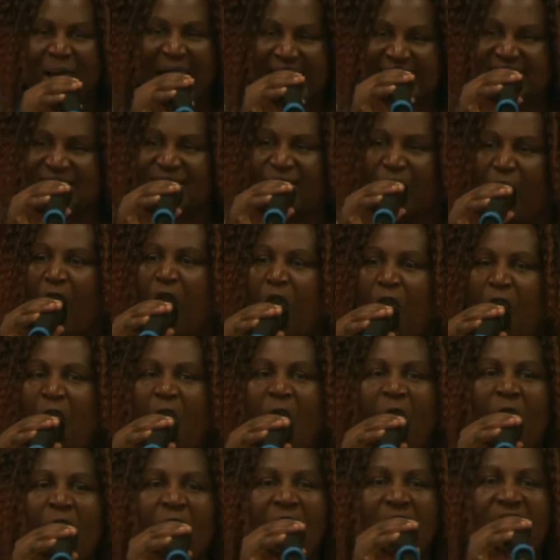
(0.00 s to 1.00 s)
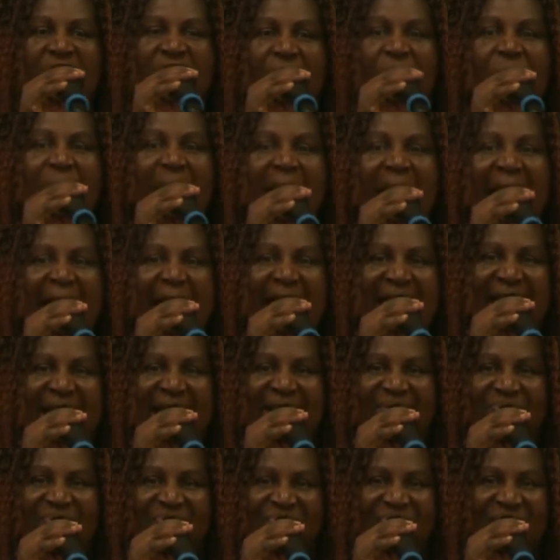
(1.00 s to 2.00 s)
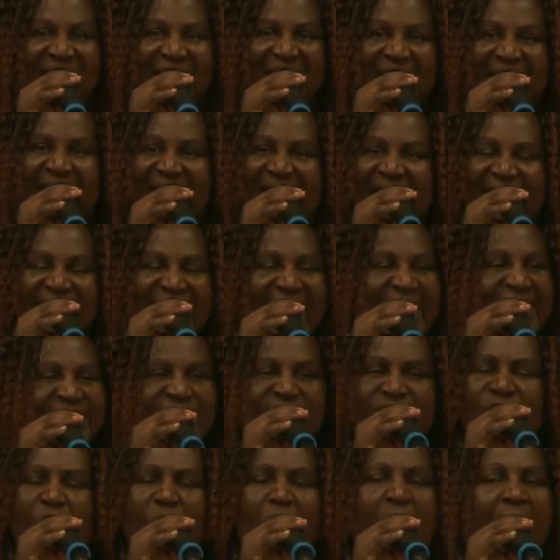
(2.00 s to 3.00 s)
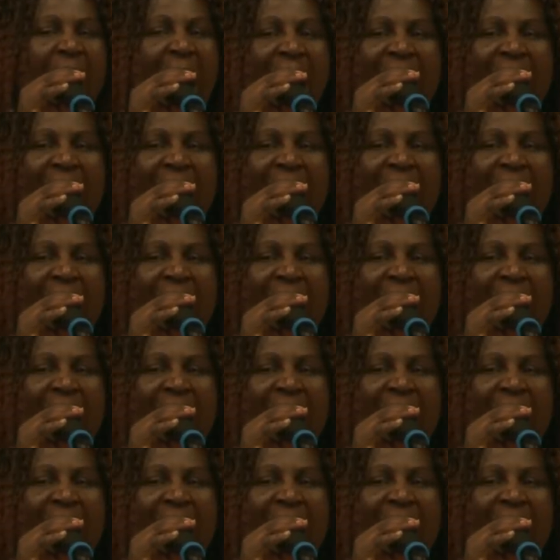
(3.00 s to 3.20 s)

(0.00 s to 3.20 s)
must go all the way. Amen. There's no